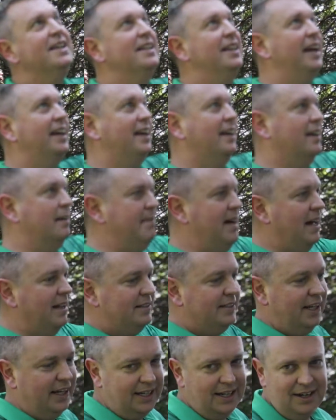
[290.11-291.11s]
They can come out
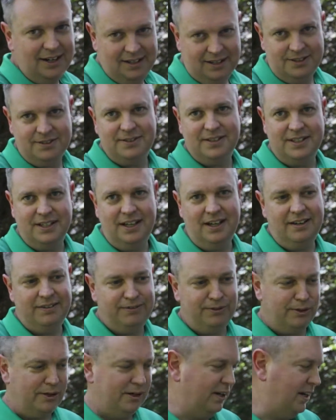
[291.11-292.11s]
and take care of this
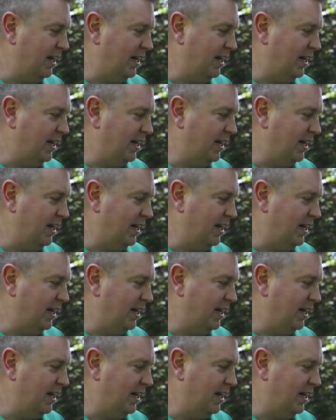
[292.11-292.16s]
for.